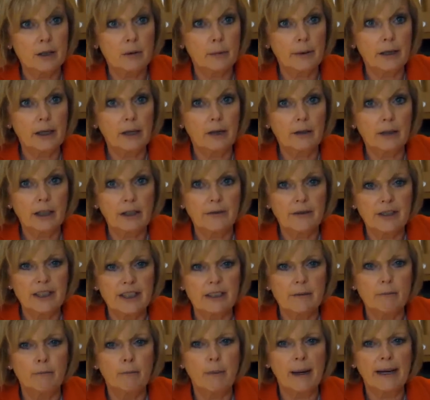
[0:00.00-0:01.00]
that we can't even
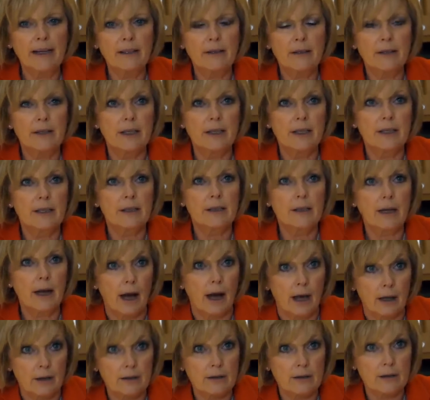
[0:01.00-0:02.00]
debate and
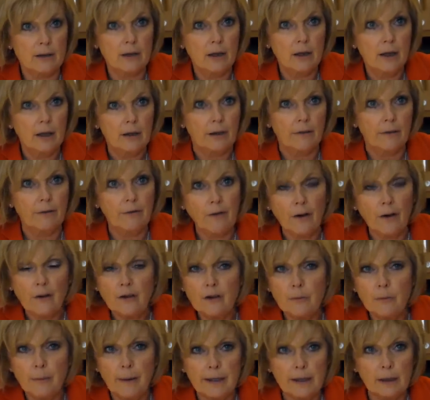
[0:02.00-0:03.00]
discuss the
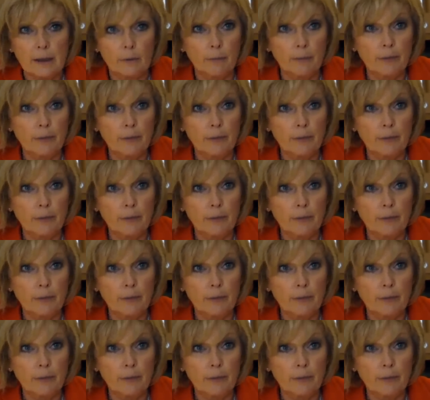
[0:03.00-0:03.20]
fundamental